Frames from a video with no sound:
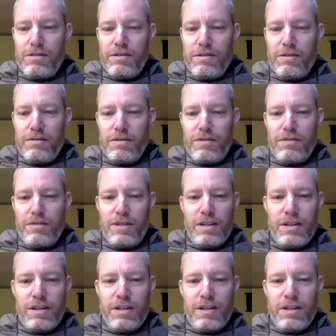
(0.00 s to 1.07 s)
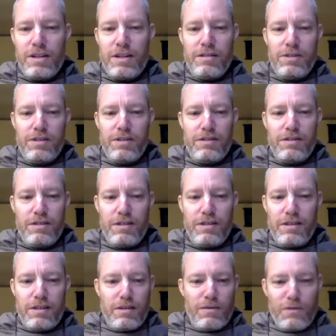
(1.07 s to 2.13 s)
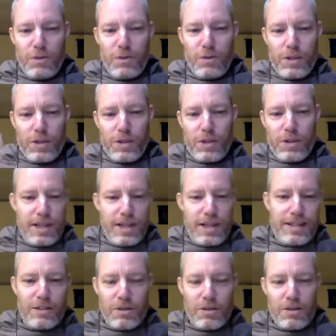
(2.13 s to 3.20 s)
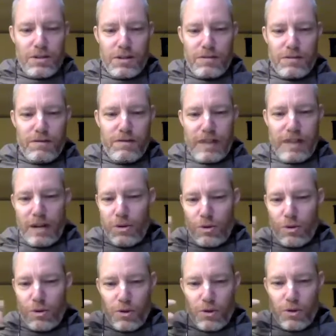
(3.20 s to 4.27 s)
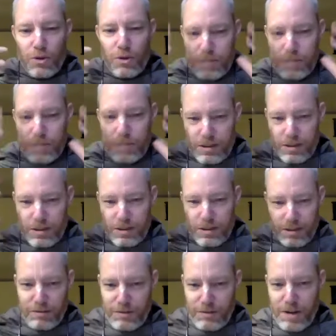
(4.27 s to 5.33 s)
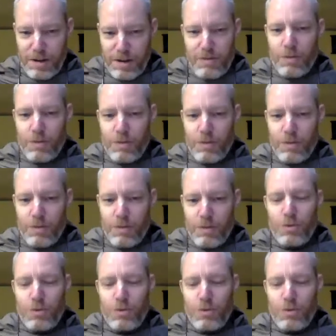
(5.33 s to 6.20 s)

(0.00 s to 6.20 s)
of Radha when she's fully decked out with all these flower ornaments, it's very ornate.